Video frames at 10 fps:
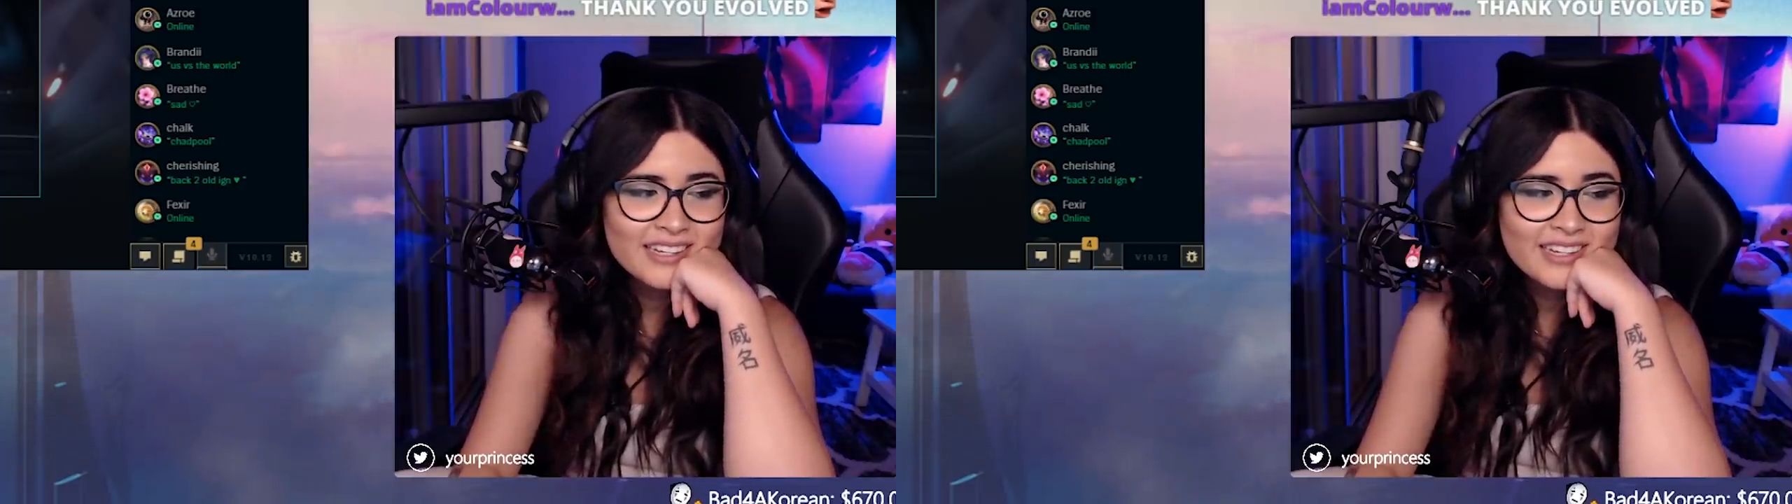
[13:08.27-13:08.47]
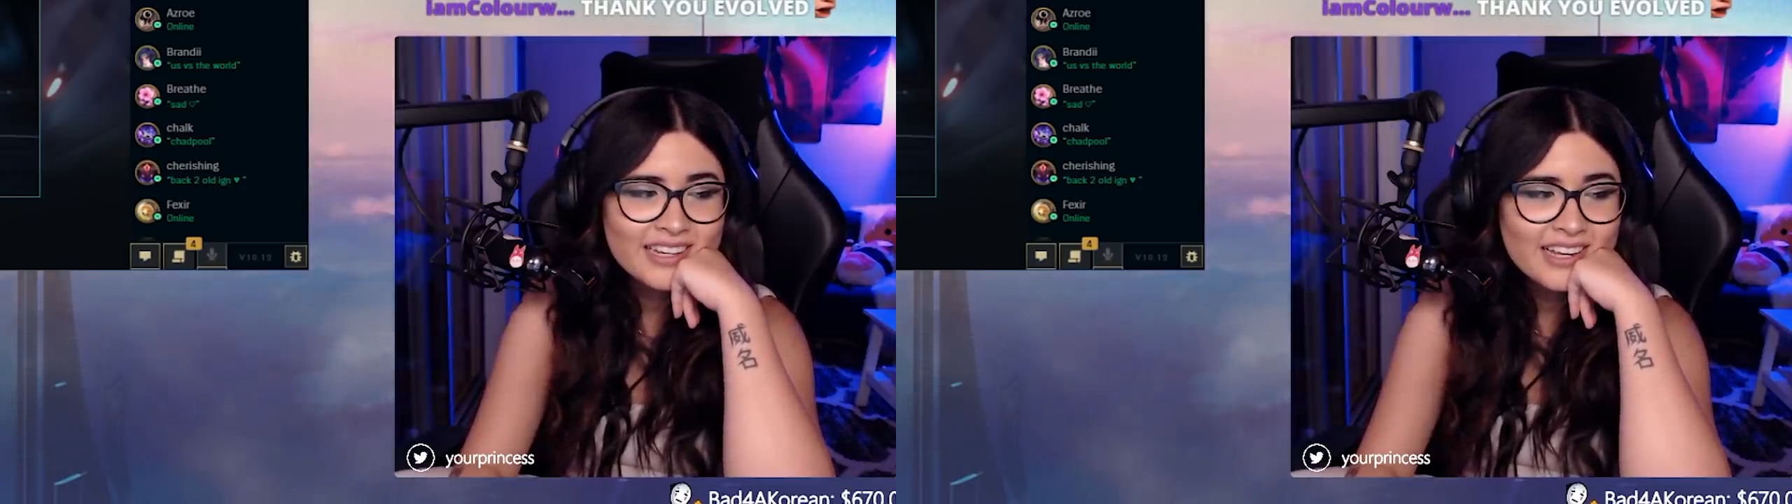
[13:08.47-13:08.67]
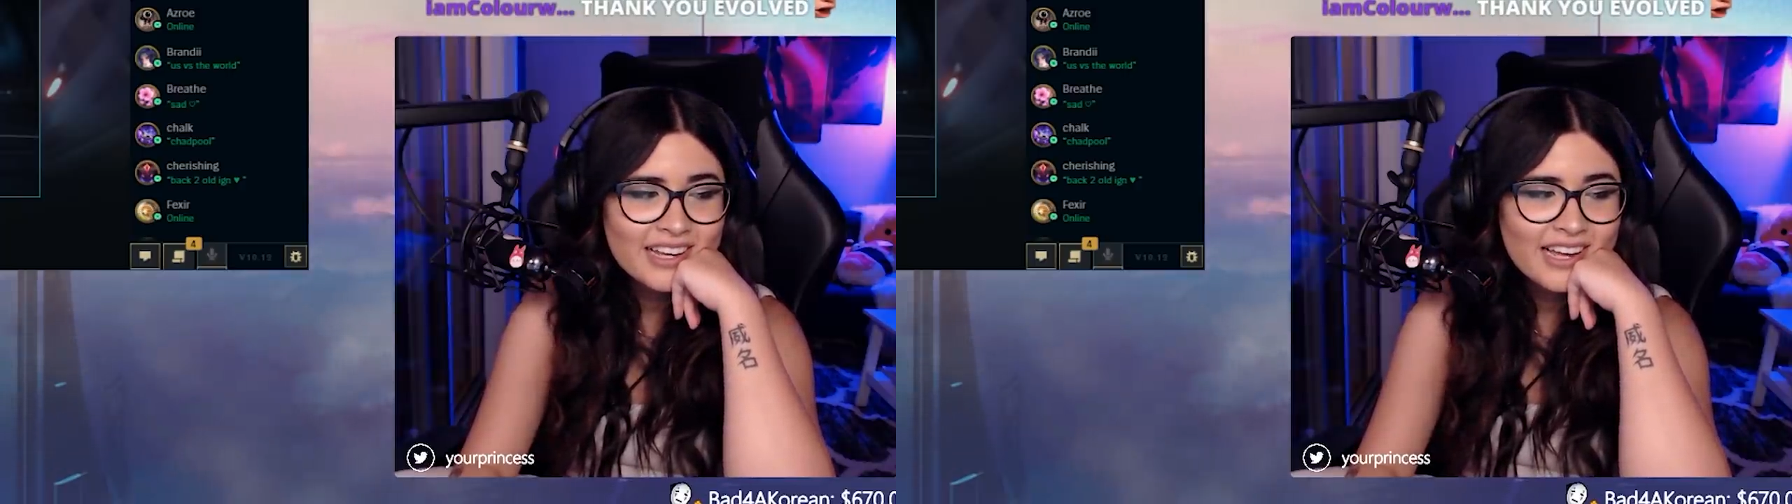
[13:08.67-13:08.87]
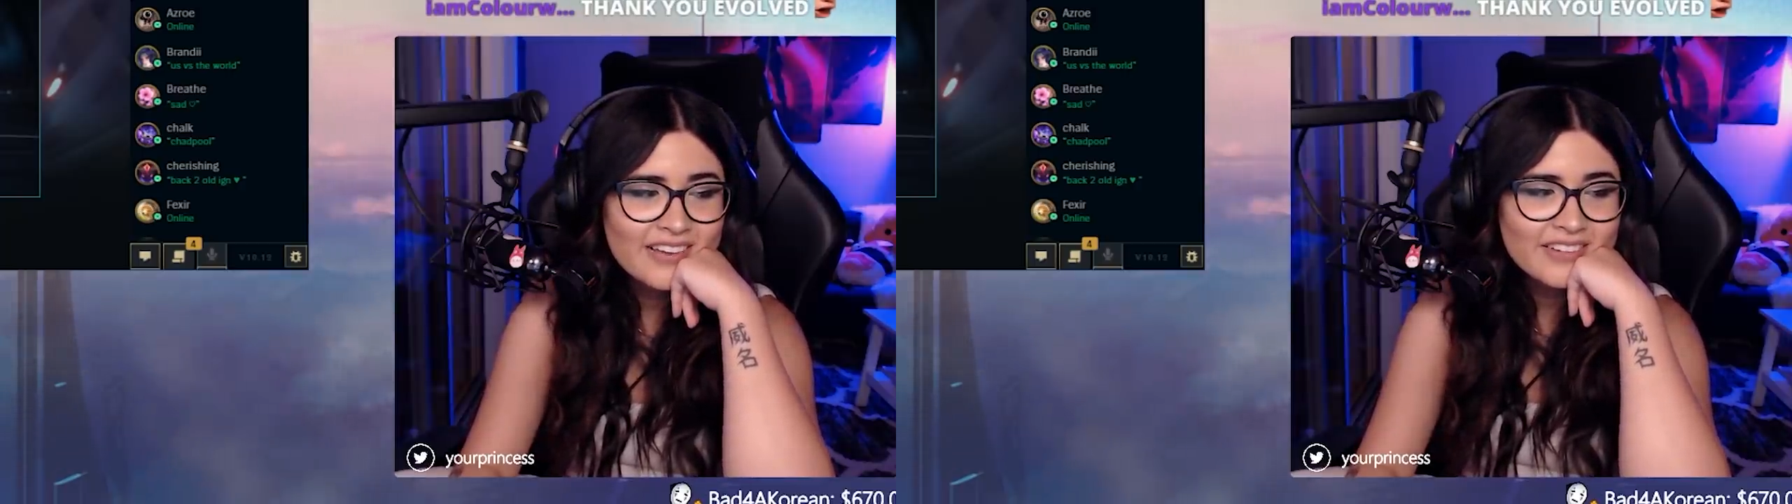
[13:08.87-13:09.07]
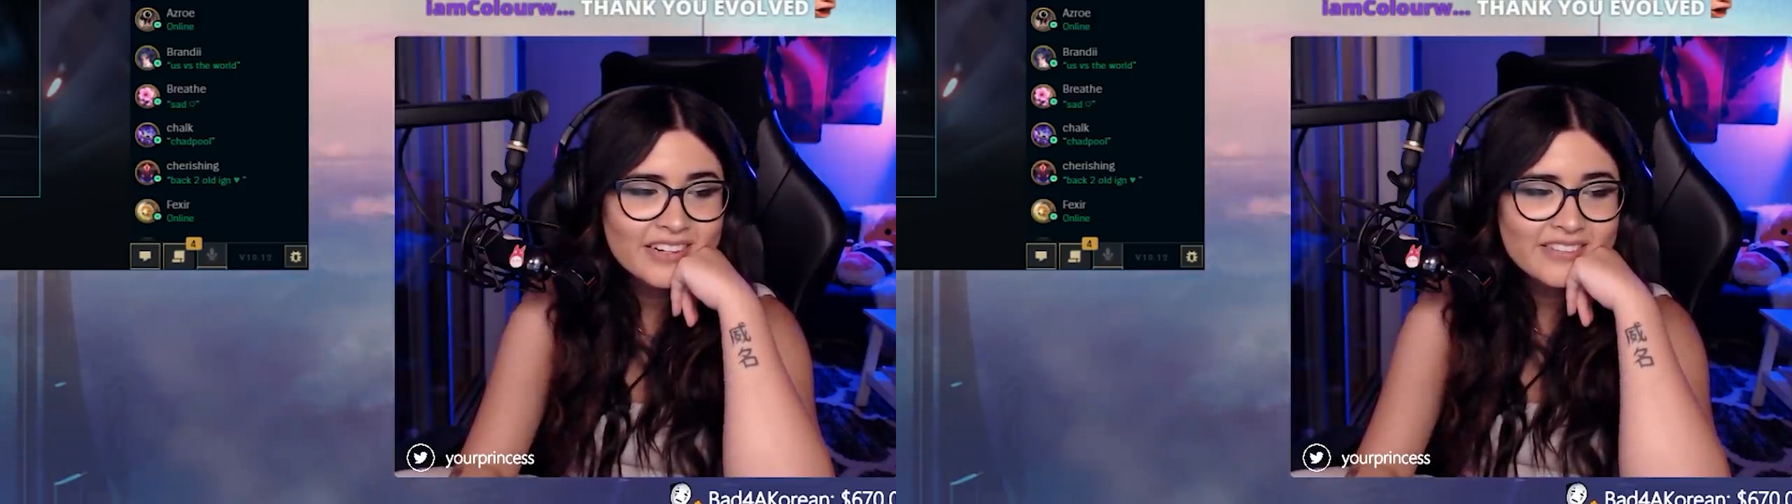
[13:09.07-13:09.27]
Okay, bye, Jin.
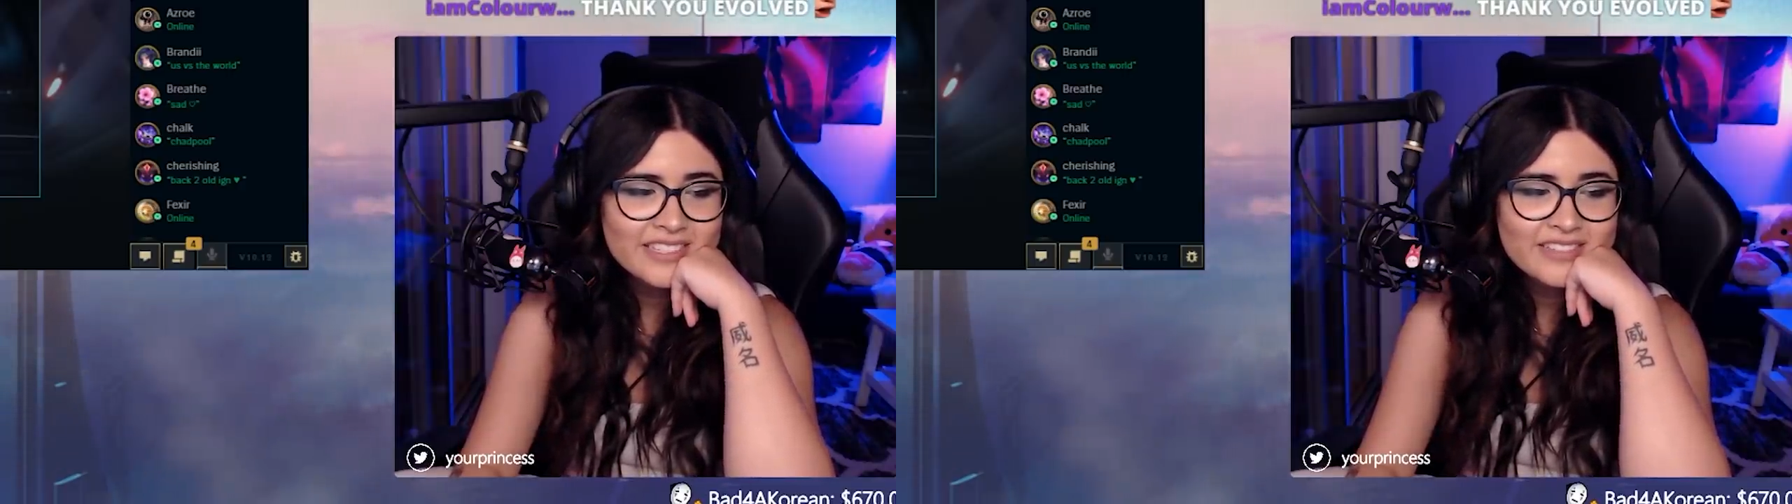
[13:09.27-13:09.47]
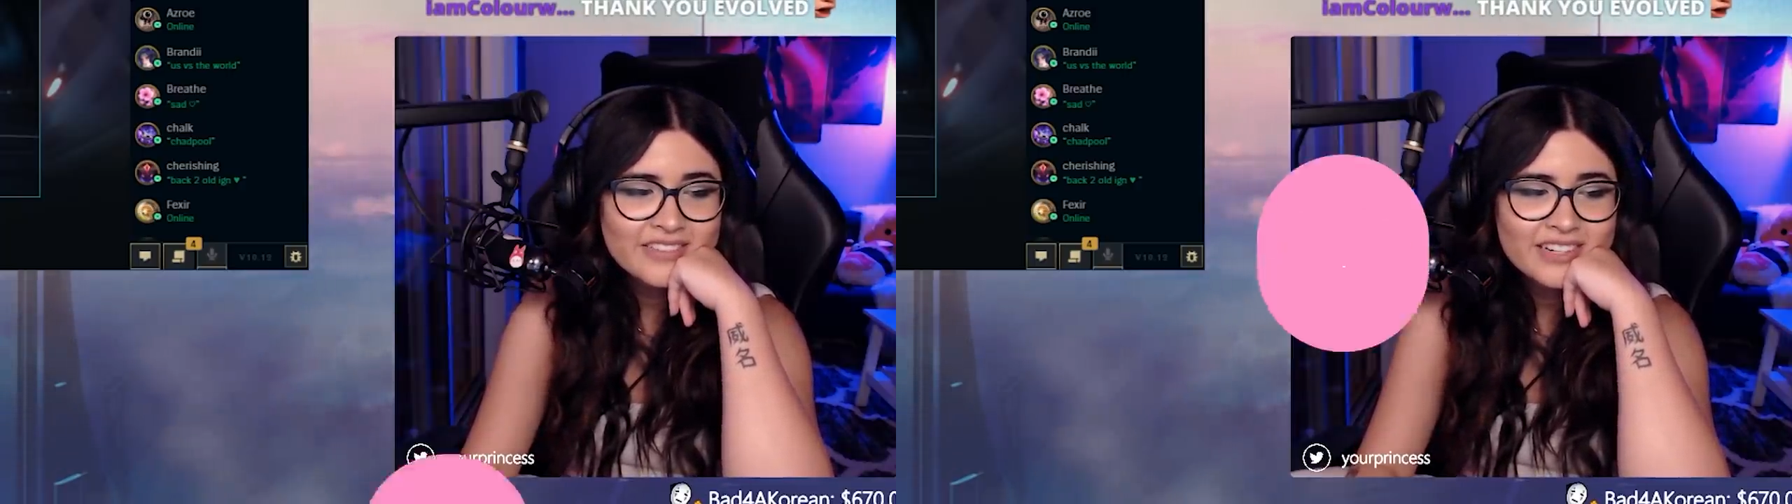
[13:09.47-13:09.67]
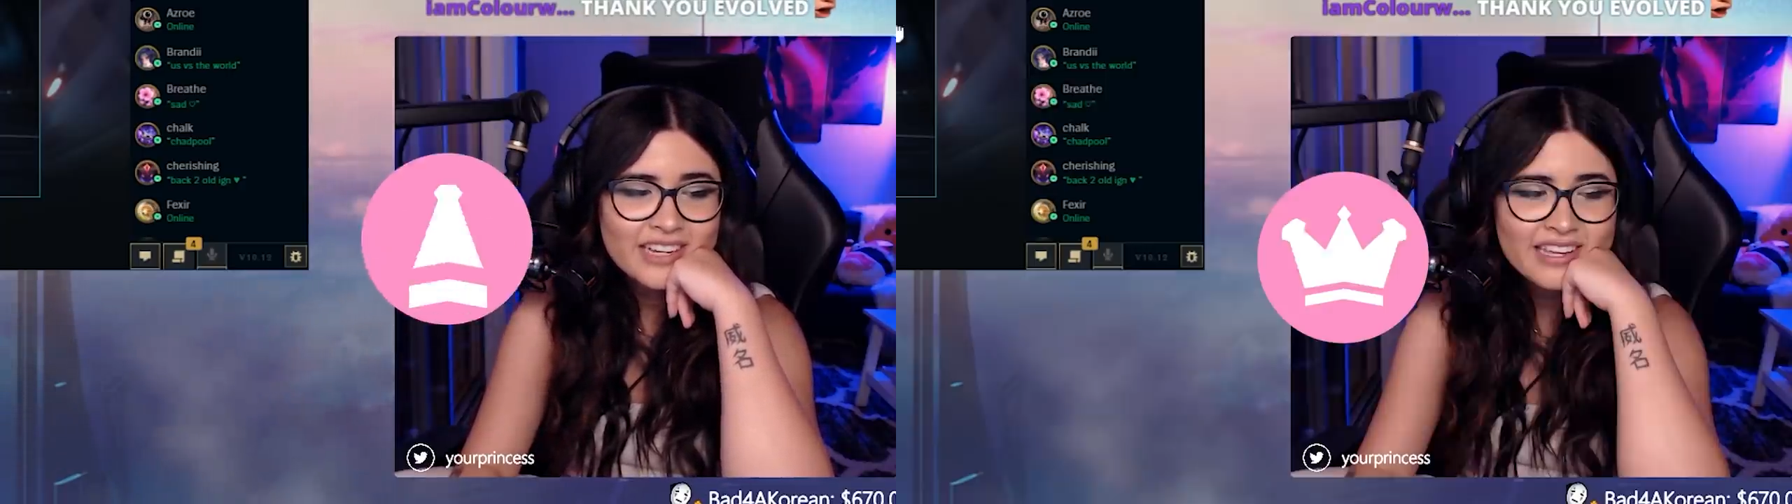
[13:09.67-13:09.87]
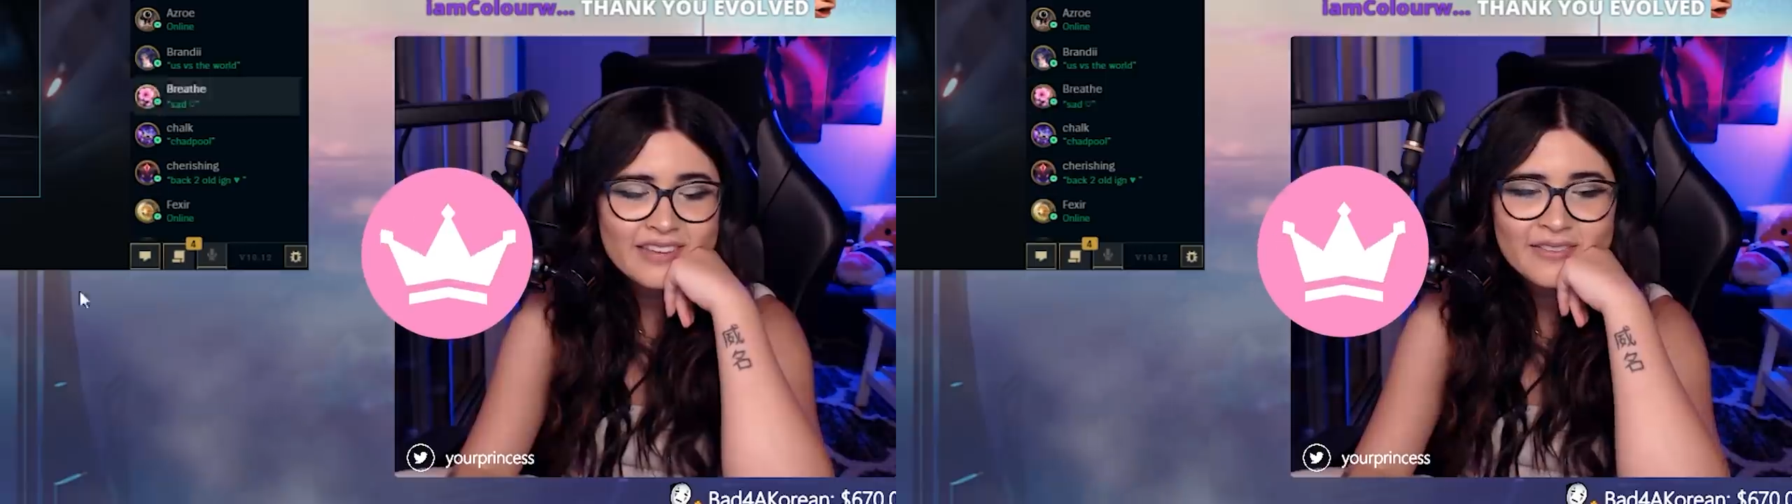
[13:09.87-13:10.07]
Have, Have a good, good rest of your night.